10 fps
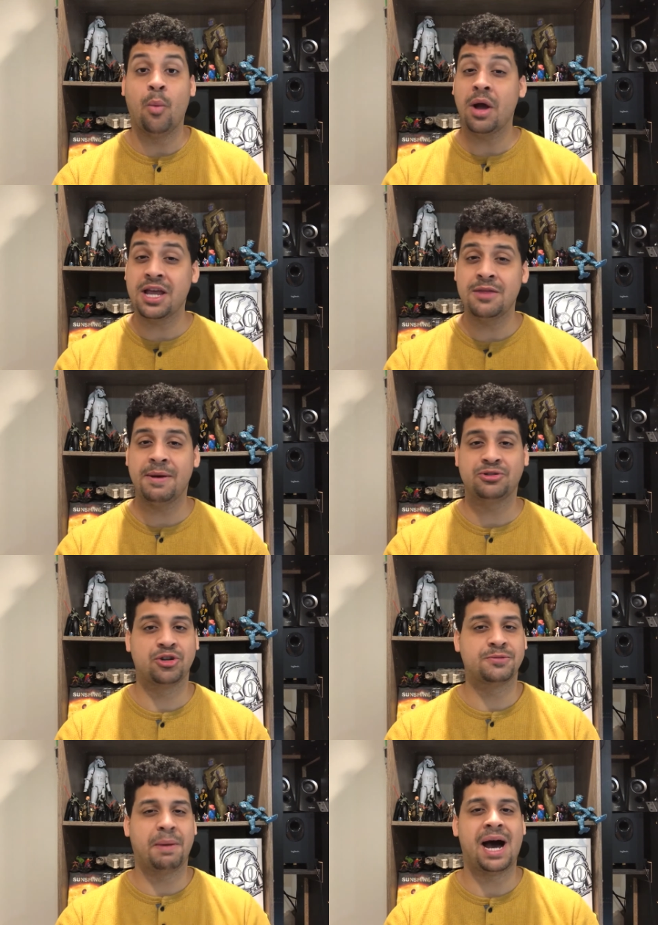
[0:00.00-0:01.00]
What can the
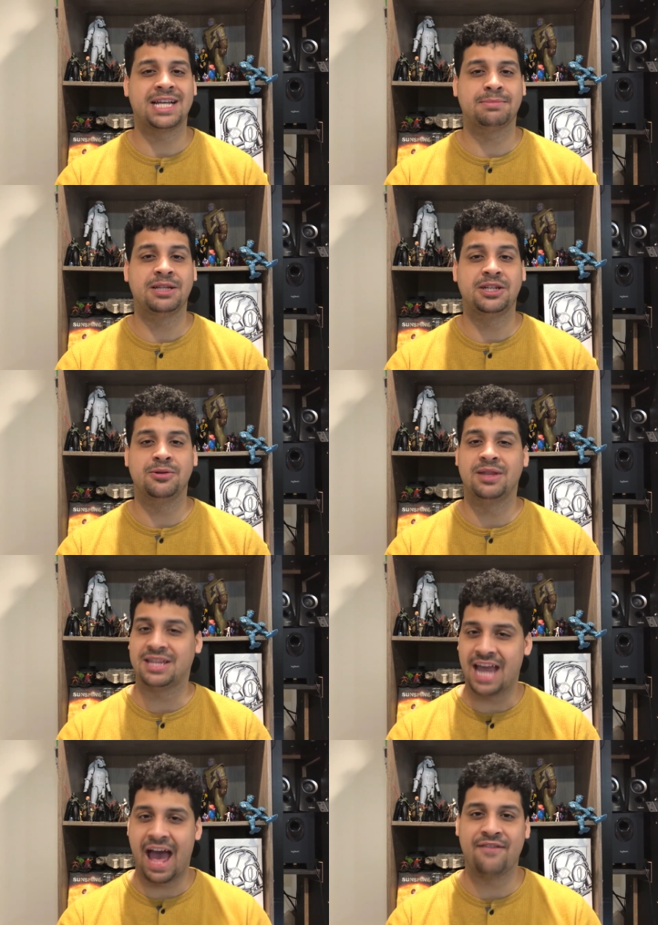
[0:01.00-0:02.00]
Belchers possibly do
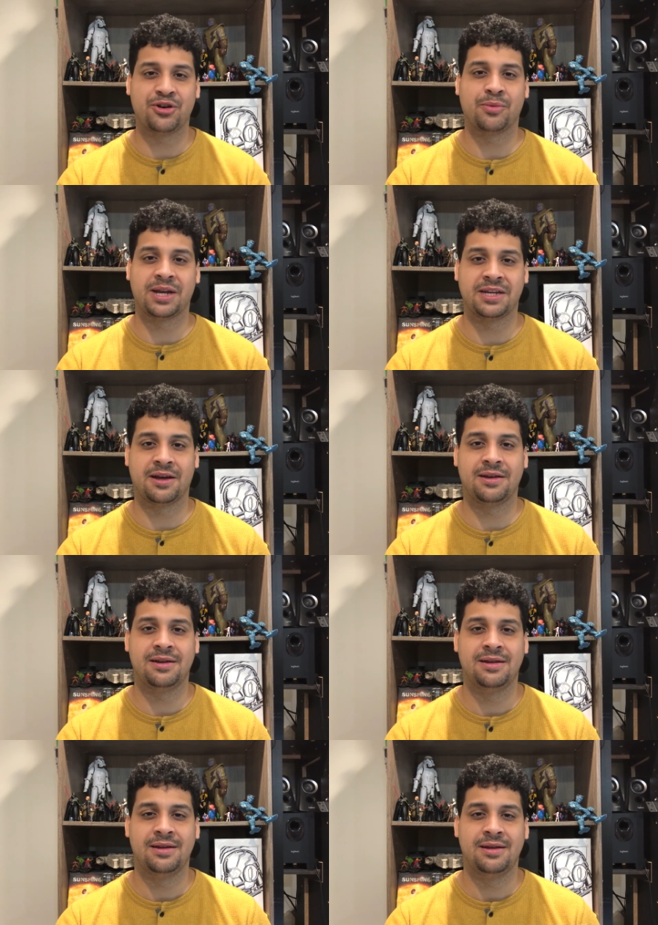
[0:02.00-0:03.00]
that they haven't already
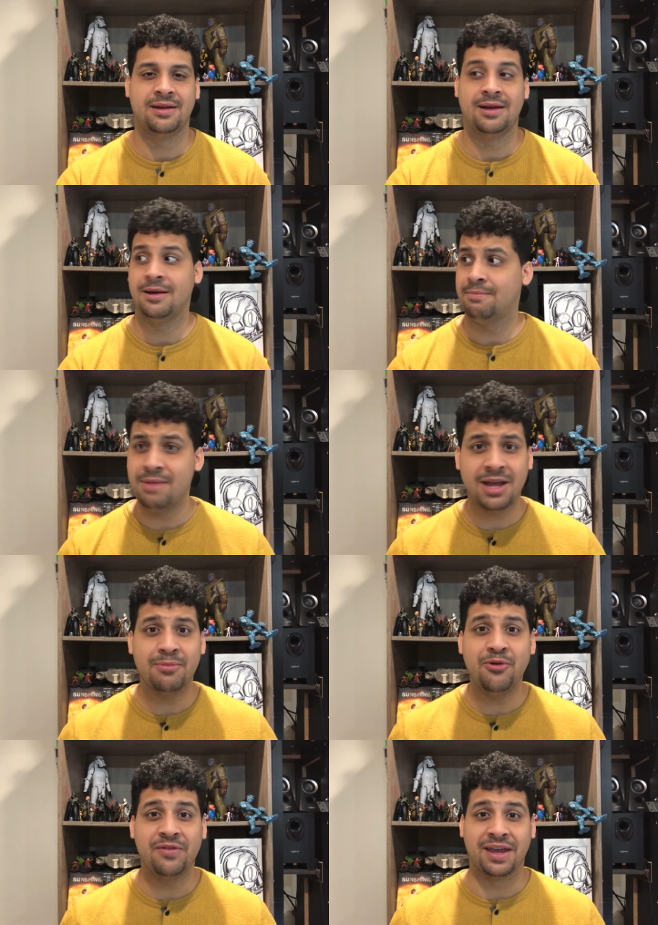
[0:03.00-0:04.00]
done?
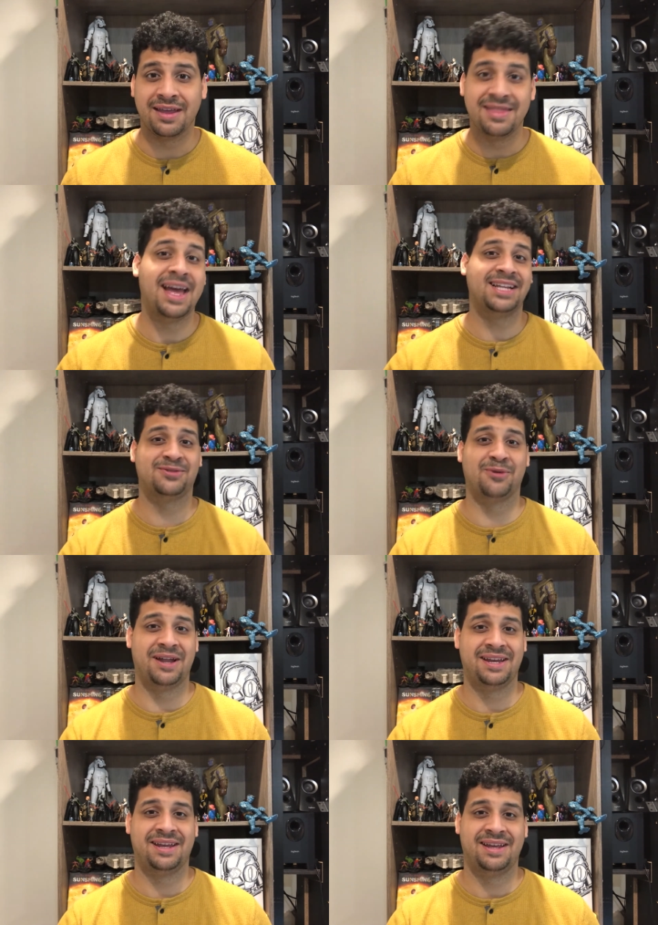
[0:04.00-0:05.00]
Make a movie. That's
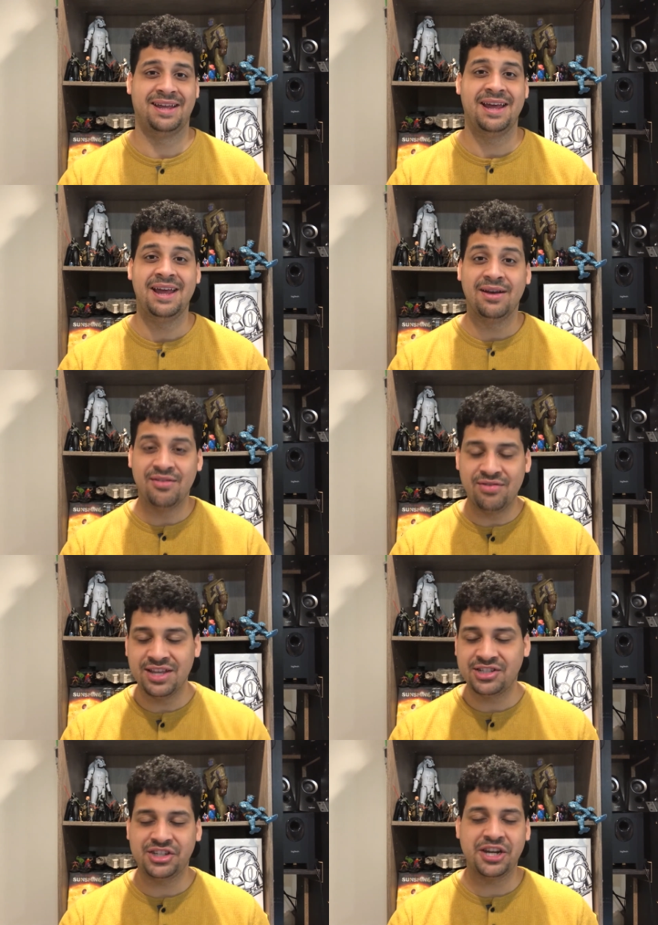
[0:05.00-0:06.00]
what.
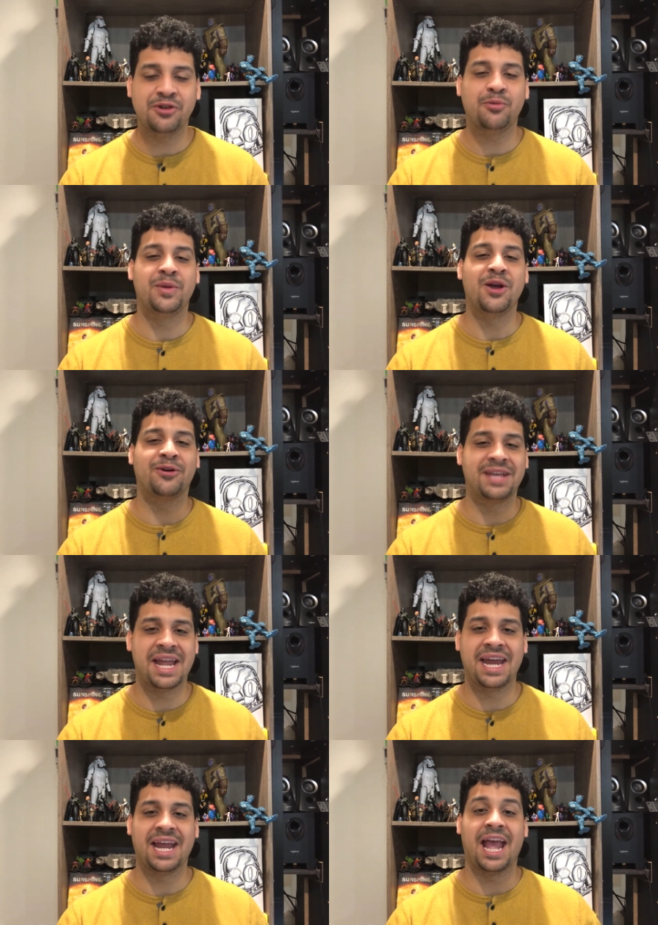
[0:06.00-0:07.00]
This year, we are
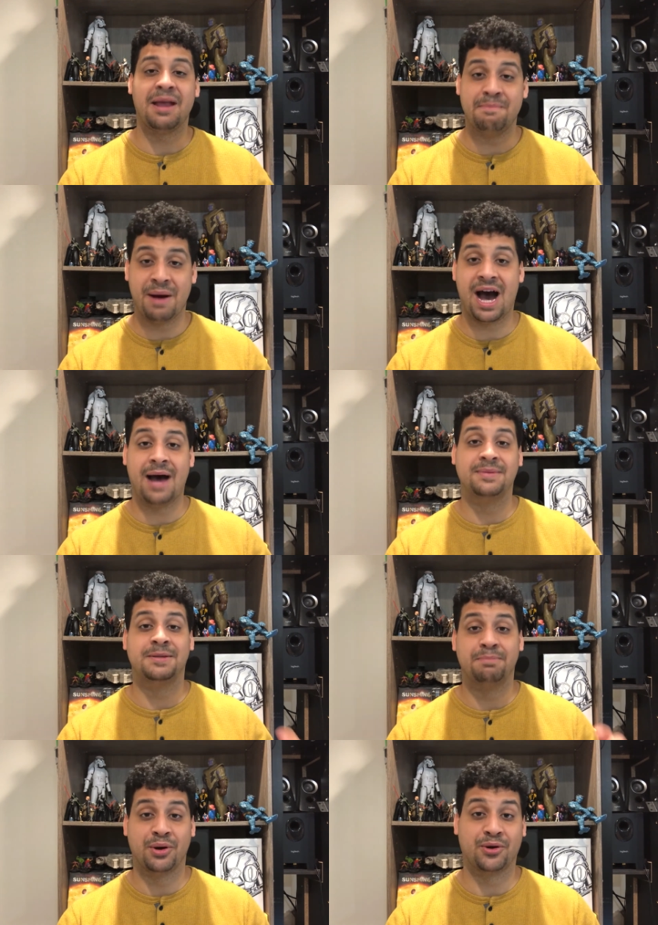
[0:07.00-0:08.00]
getting a
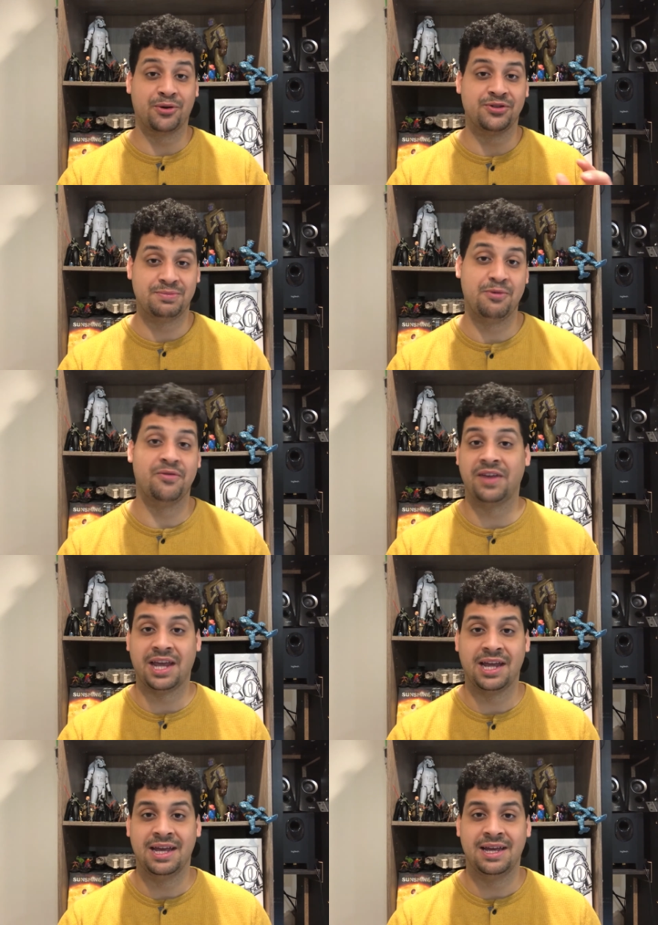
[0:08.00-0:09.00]
Bob's Burgers
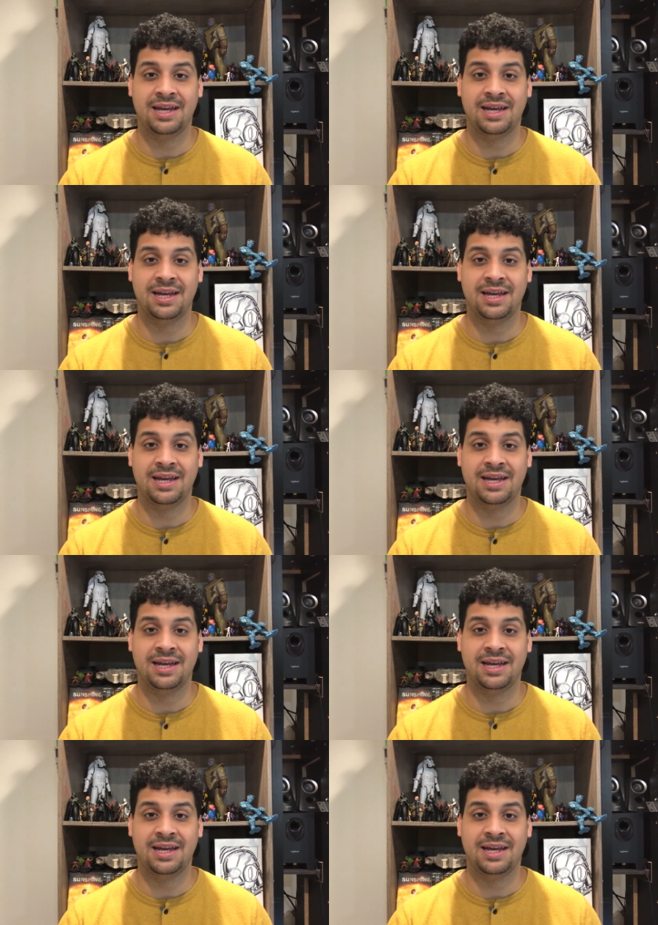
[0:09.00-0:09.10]
movie.